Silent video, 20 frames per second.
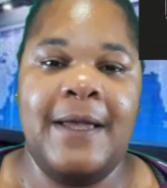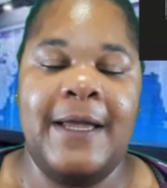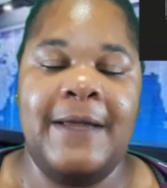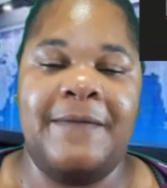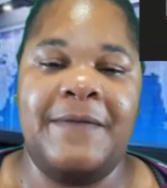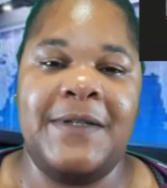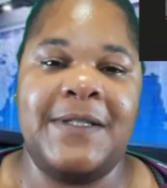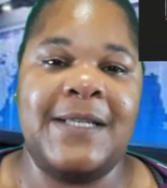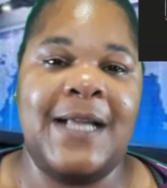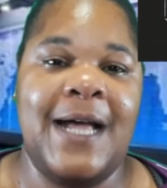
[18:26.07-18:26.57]

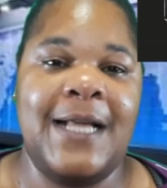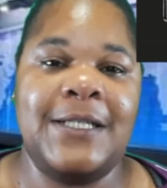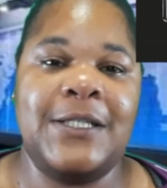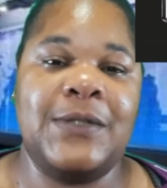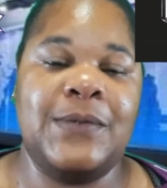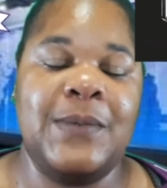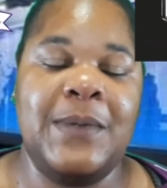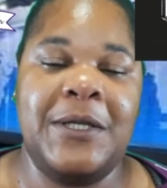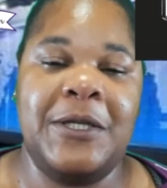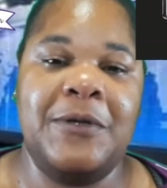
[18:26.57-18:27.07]
If it's
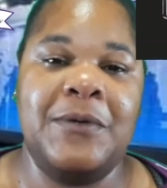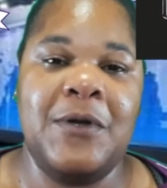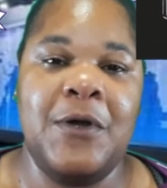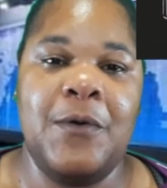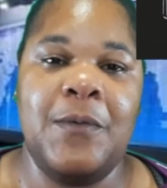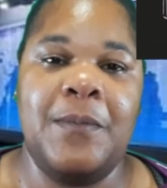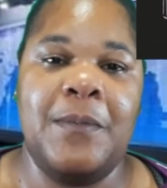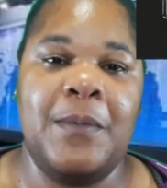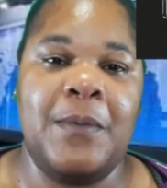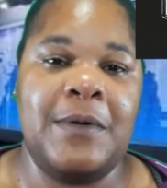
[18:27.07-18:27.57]
not doing you
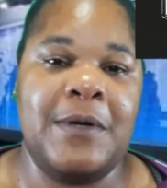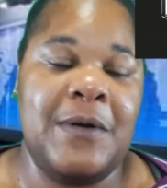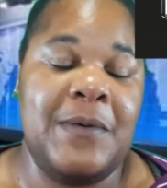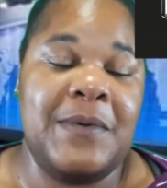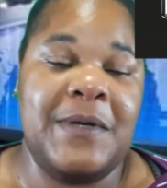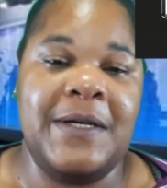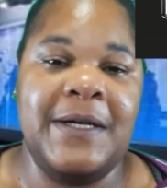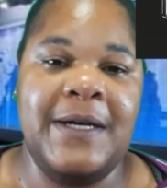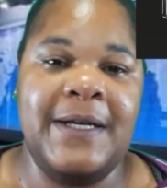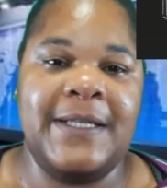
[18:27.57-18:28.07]
no
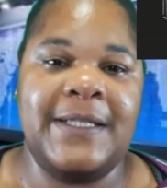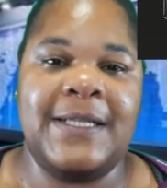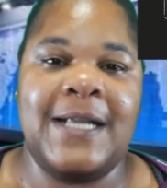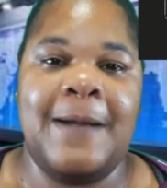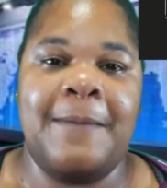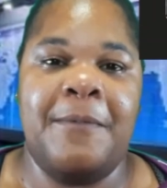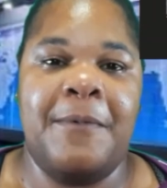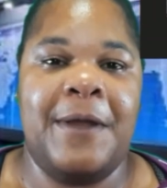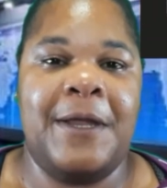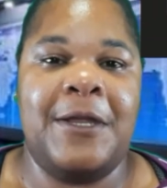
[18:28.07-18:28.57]
good, it's
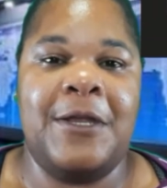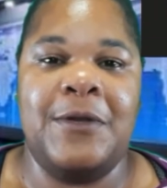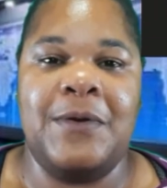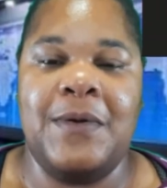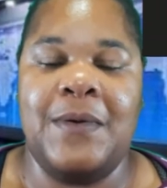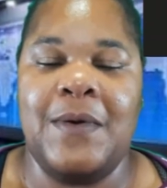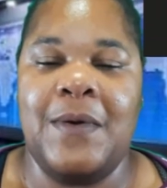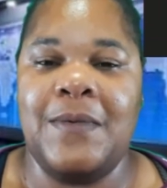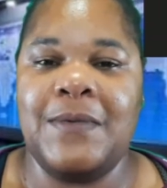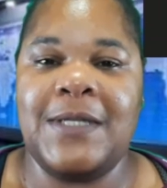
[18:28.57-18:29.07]
not bringing you
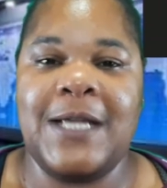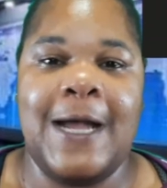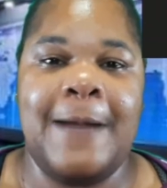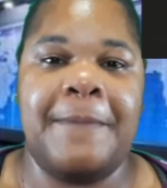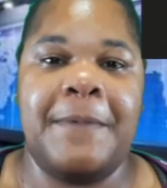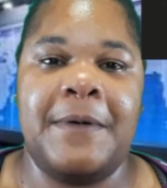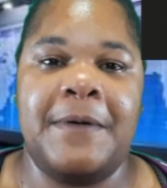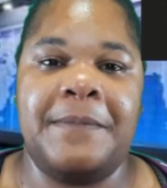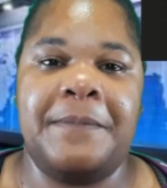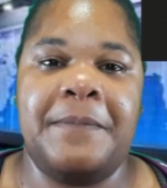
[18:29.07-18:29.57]
no
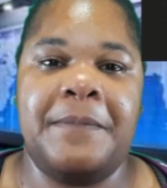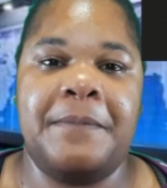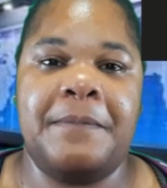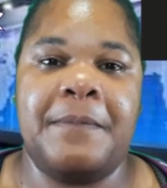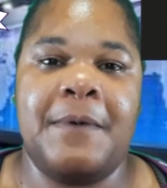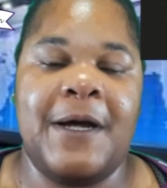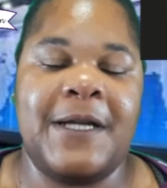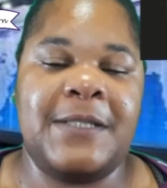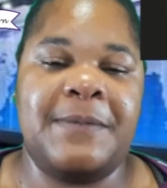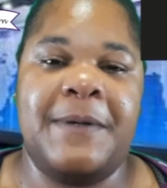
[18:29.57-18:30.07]
type of
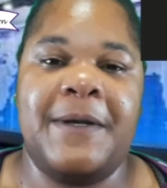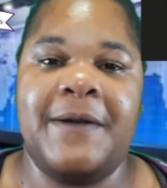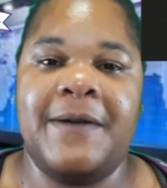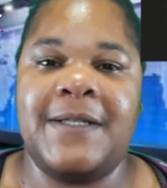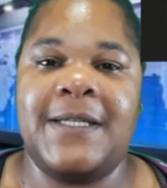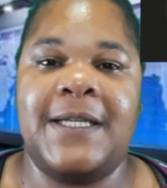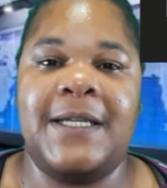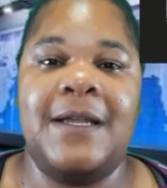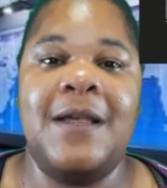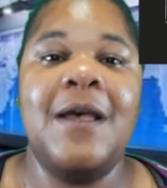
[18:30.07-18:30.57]

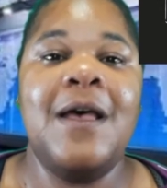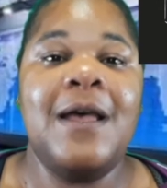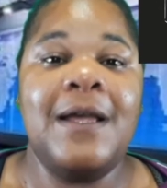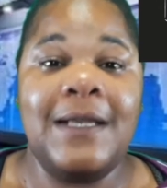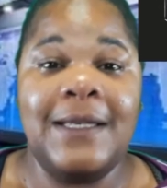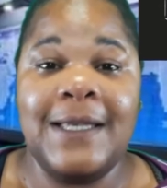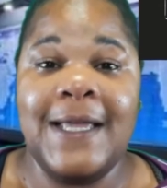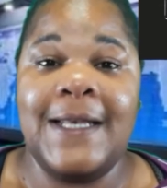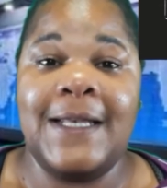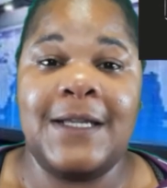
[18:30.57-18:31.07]
prosperity,
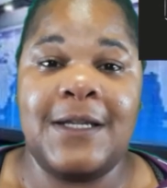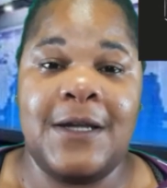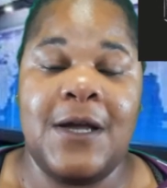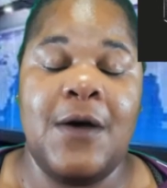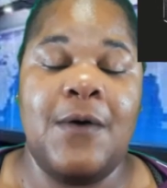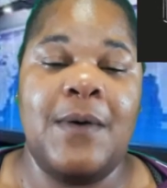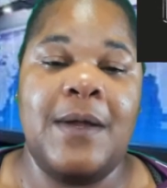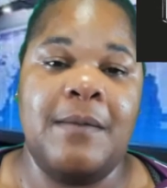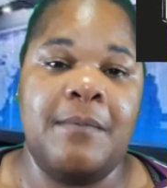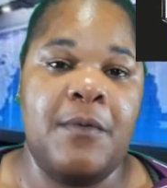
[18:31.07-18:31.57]
let it
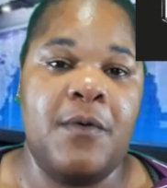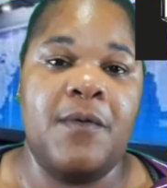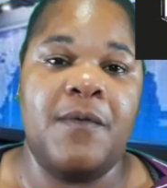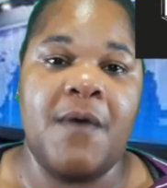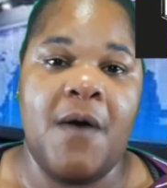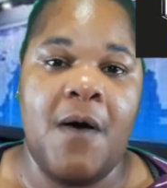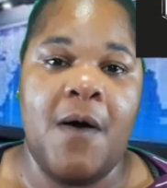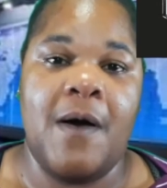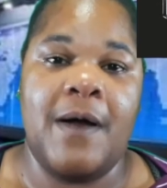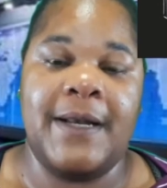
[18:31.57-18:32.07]
go and
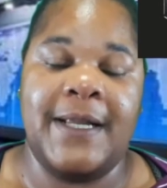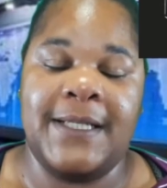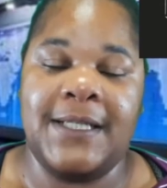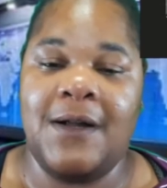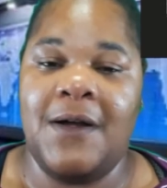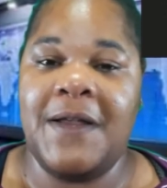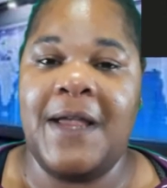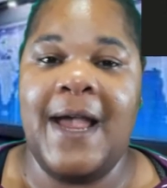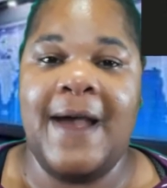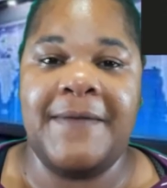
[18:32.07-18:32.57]
move on. That's
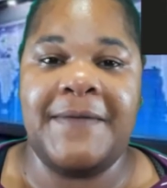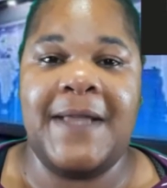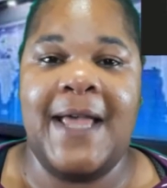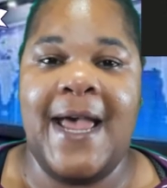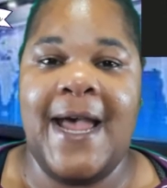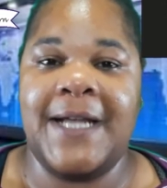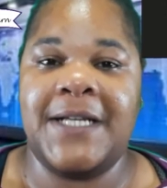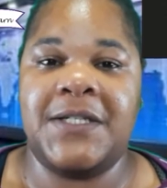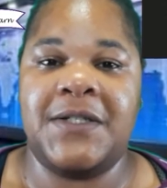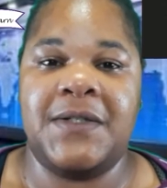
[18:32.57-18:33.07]
all you have
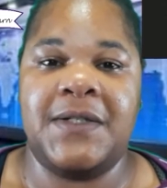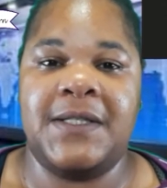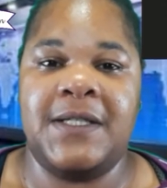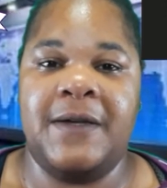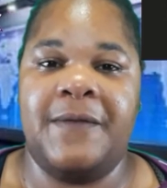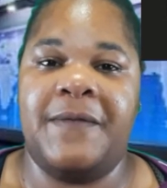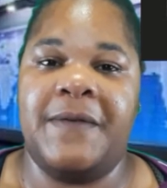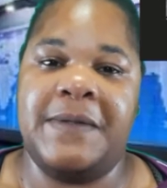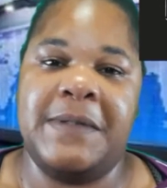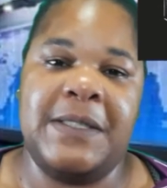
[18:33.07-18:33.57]
to ask
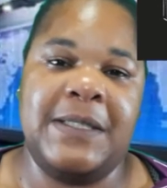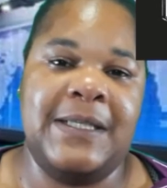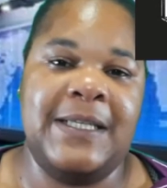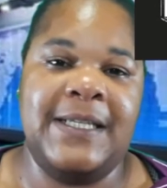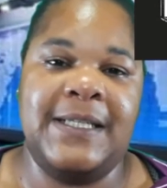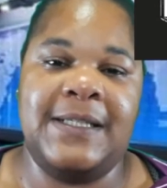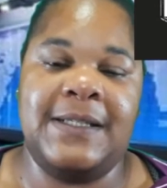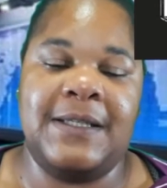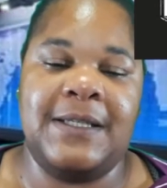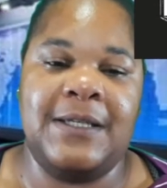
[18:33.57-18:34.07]
yourself. Is
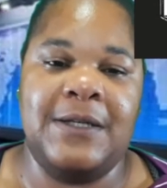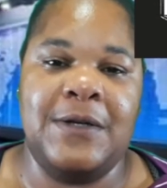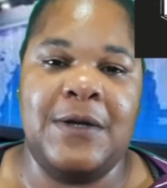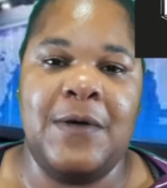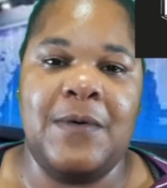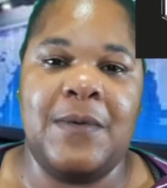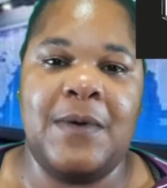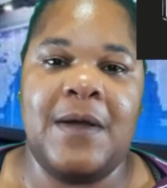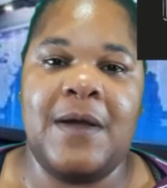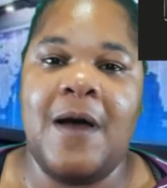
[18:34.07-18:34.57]
this, you
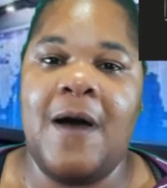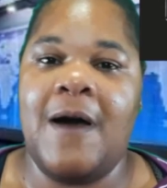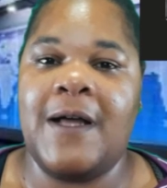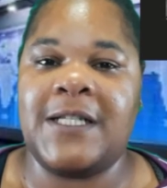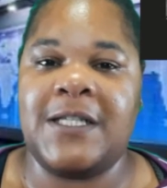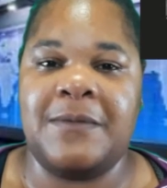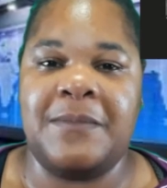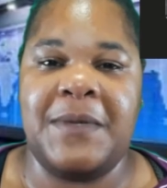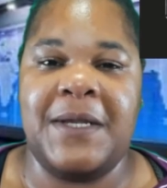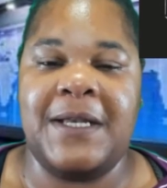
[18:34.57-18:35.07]
know,
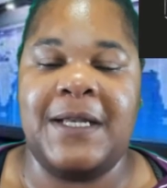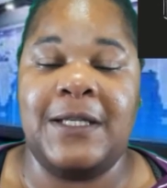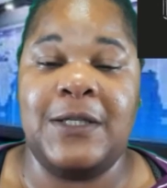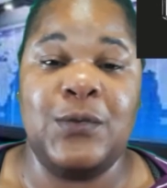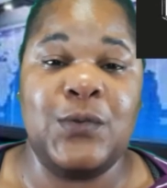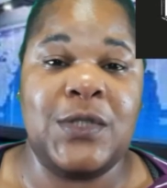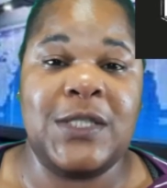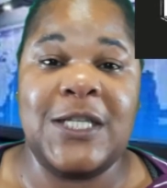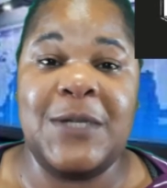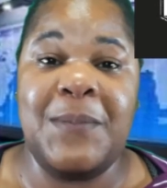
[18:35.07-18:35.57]
causing me to
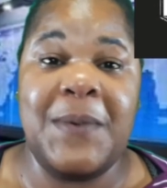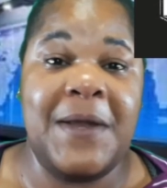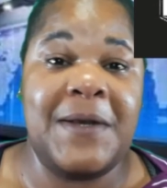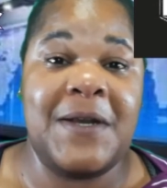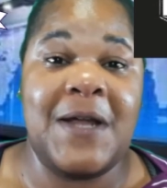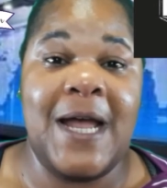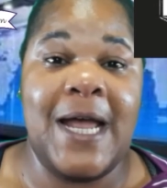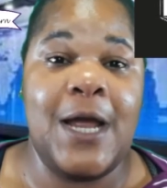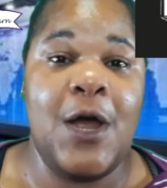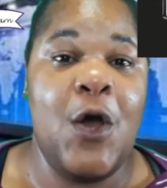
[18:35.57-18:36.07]
lose sleep
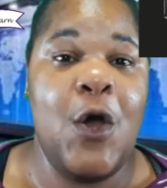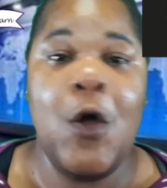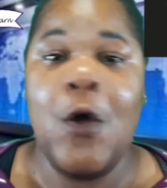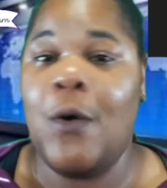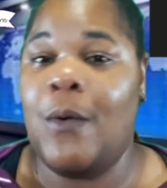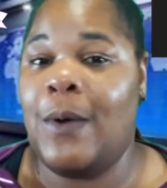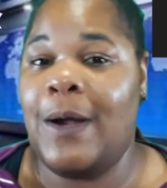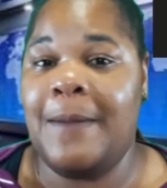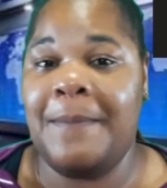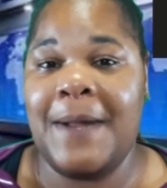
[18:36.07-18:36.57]
at night,
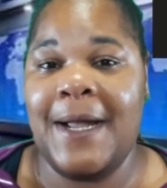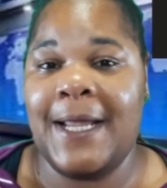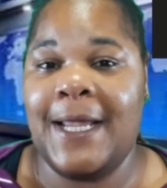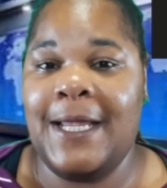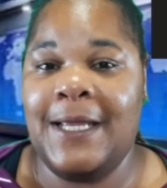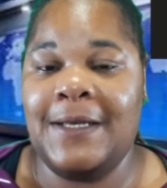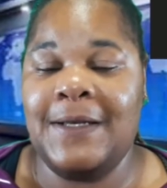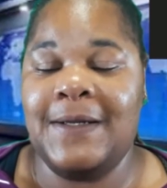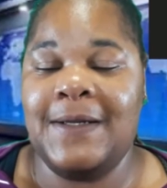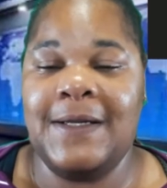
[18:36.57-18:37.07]
or am I
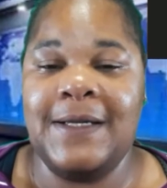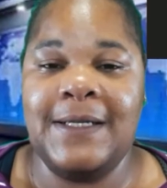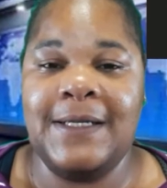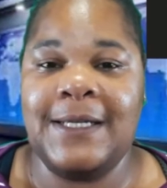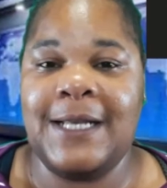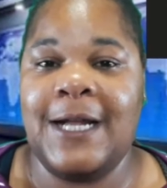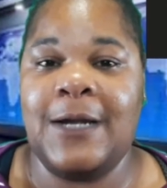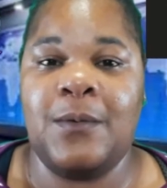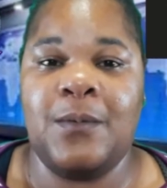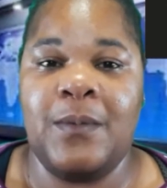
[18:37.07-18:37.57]
getting a
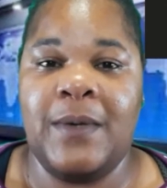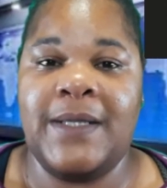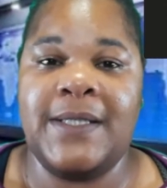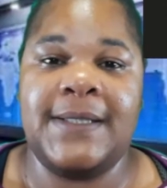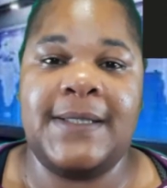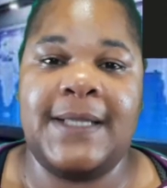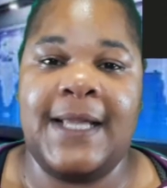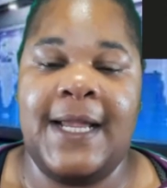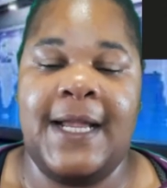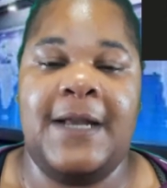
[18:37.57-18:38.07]
good night
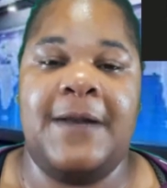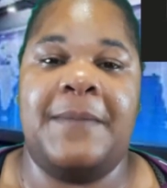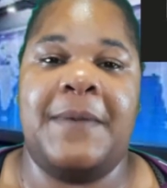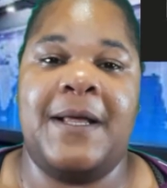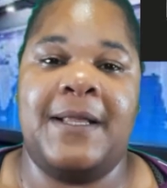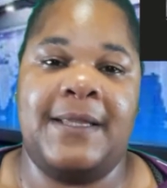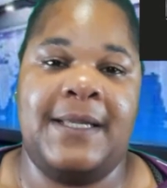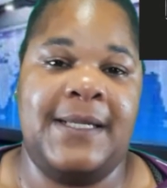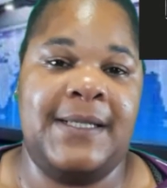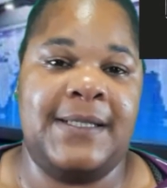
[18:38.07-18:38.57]
rest thinking
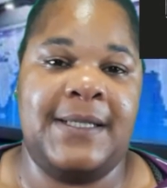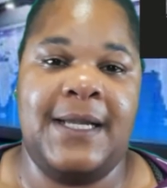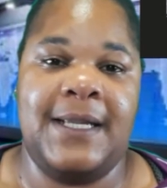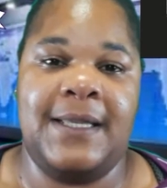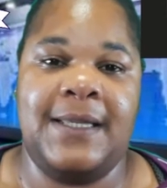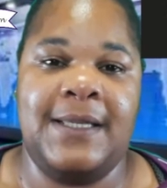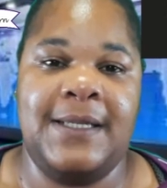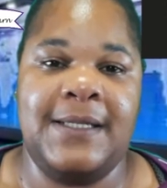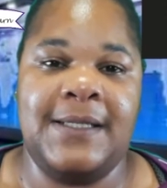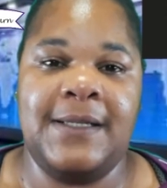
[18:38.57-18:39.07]
about things
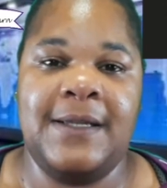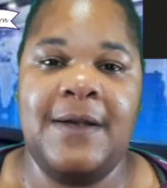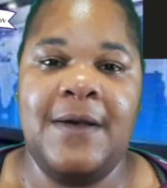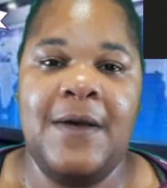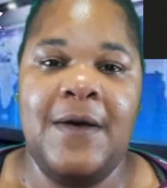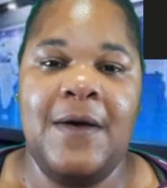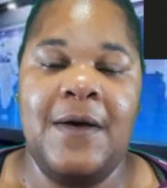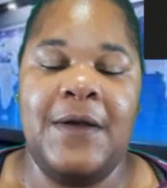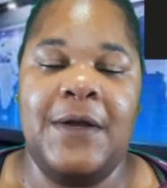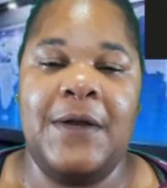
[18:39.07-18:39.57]
like this?
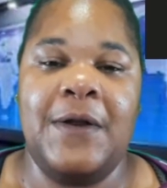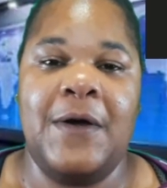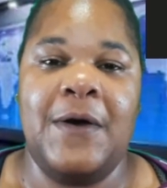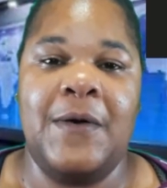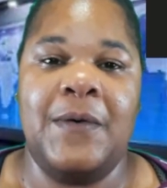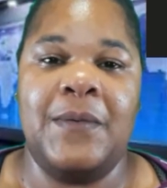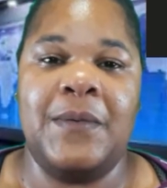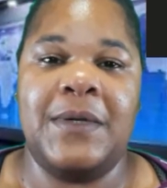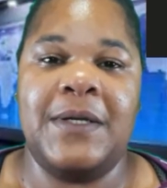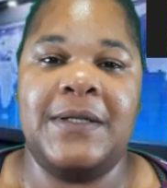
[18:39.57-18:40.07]
You
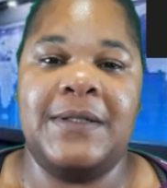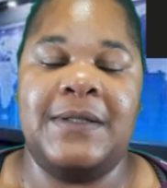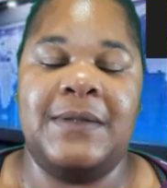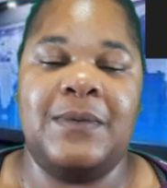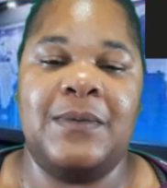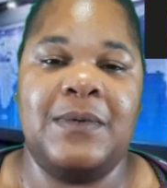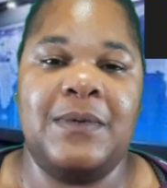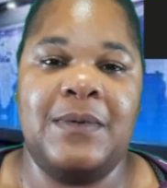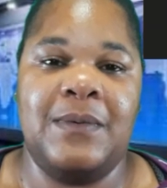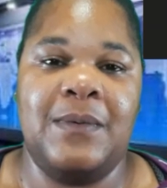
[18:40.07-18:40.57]
know, because